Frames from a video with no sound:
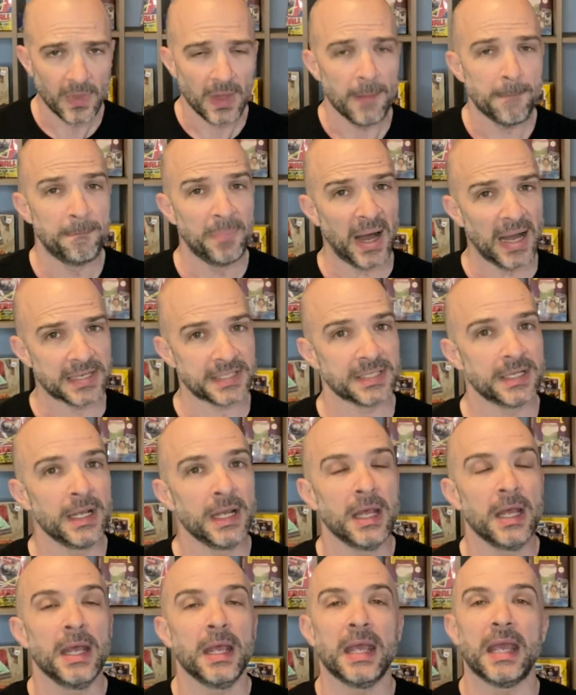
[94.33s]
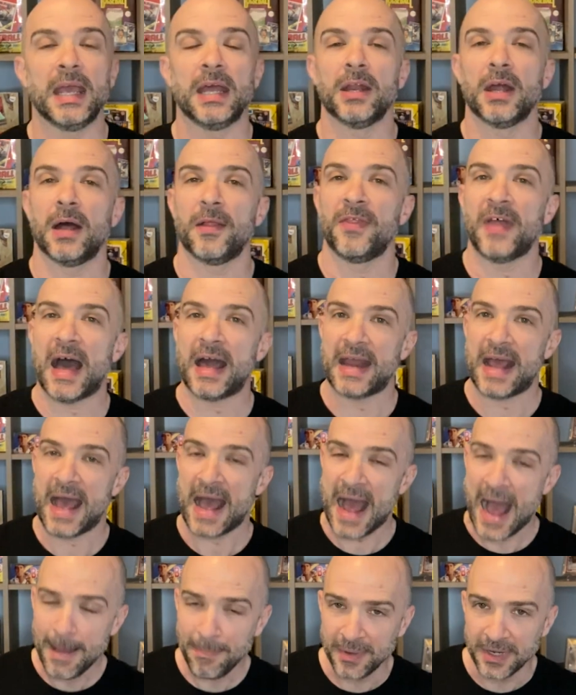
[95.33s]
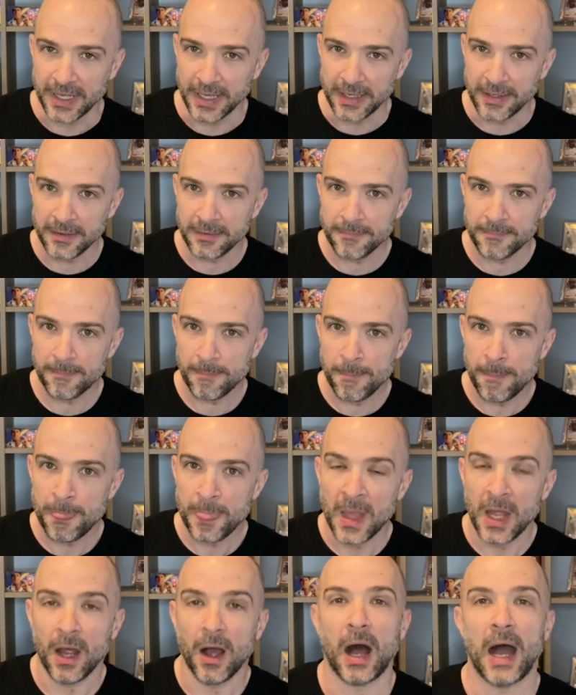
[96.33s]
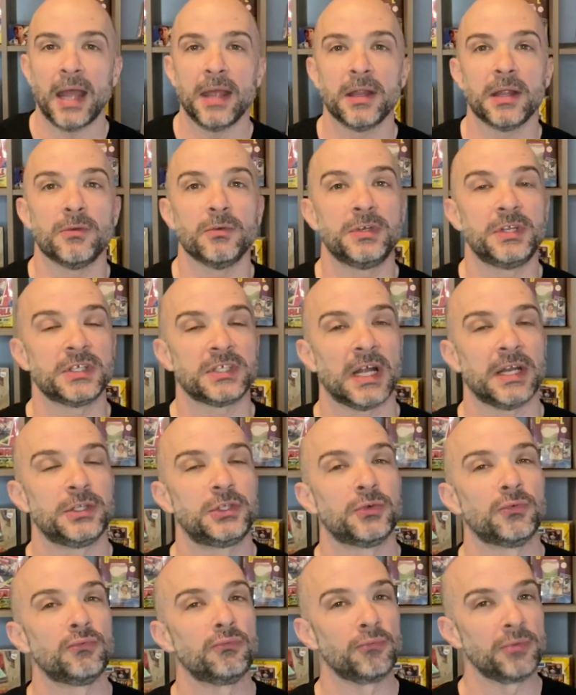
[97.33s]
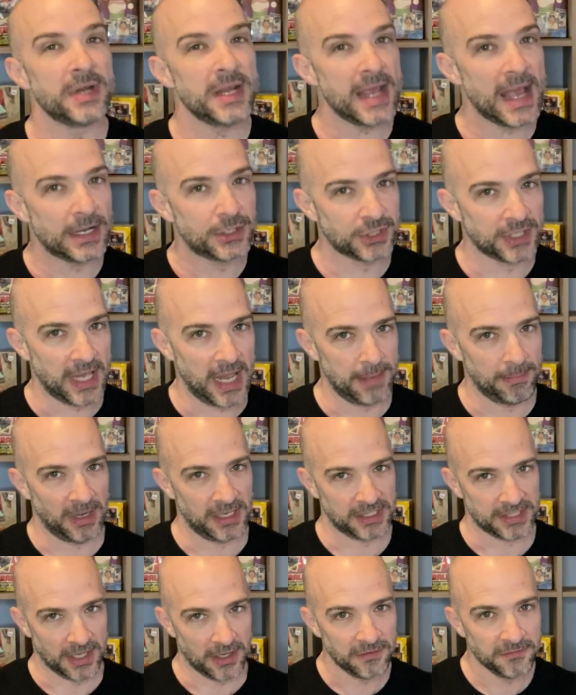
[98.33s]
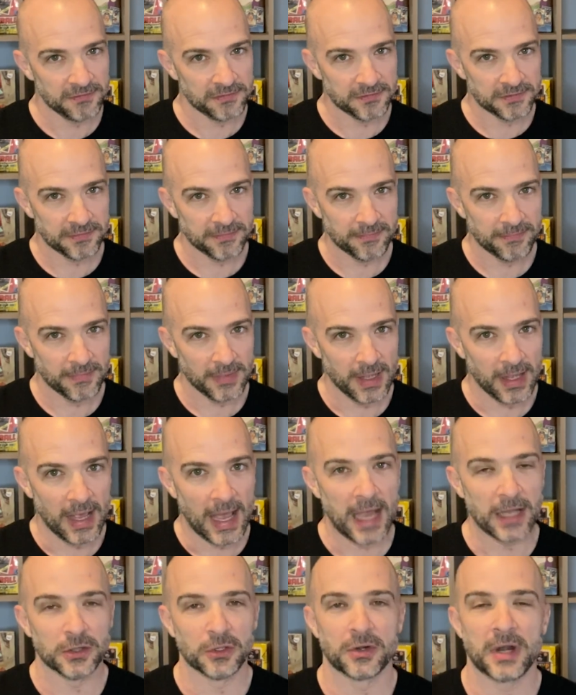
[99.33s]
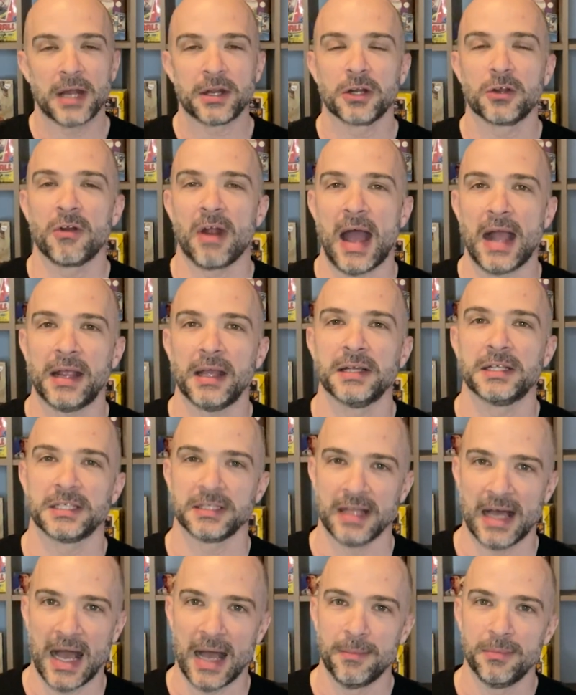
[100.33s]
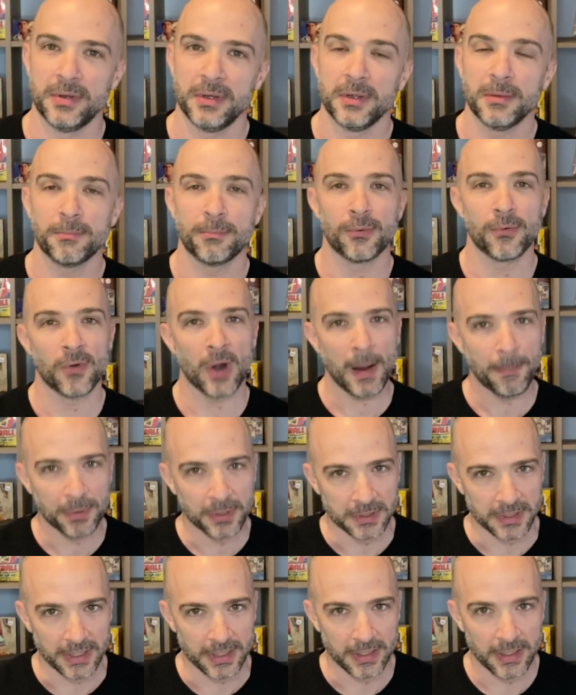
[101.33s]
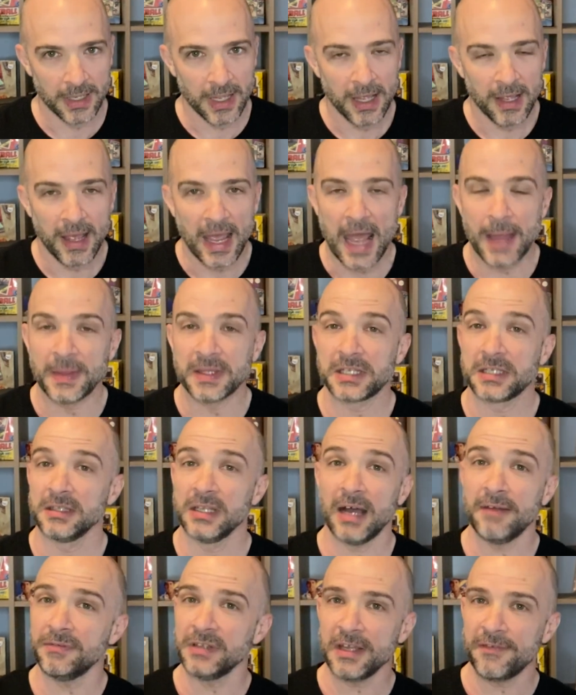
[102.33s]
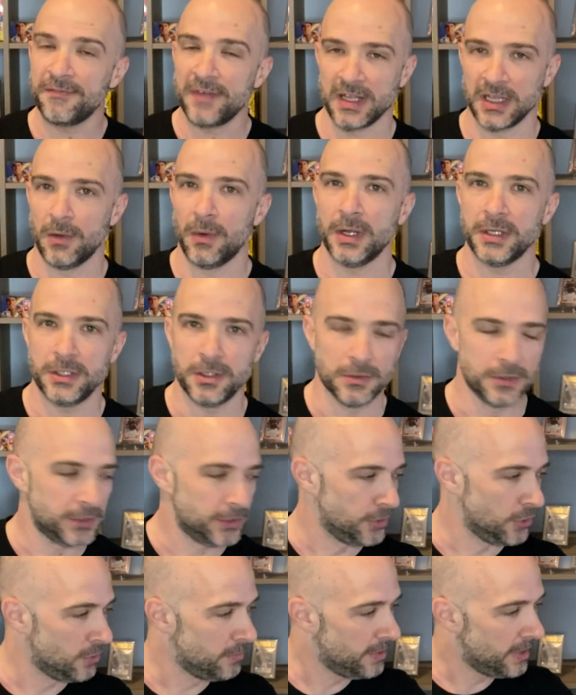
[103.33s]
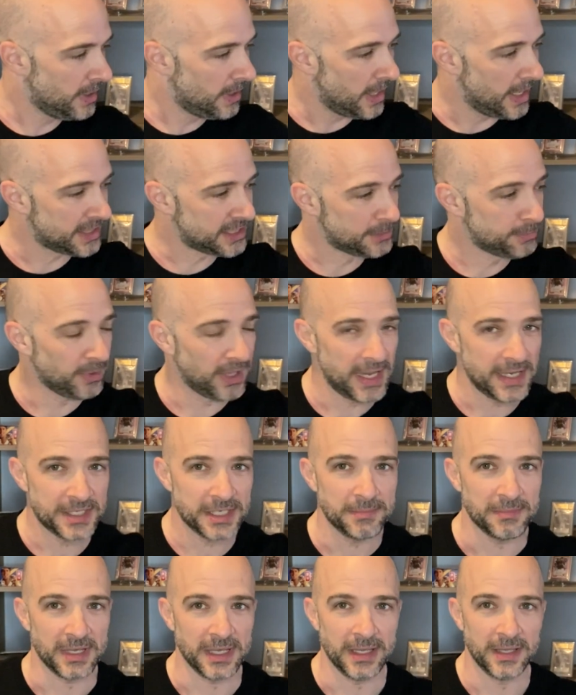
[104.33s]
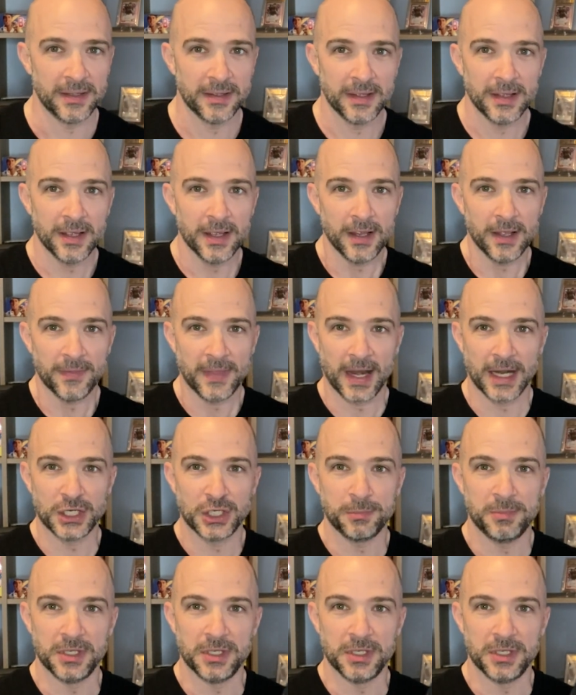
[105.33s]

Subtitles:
But in that happening, I decided to re-educate myself and learn how to crack a slab properly. And this lovely fellow on YouTube explained to me that I should be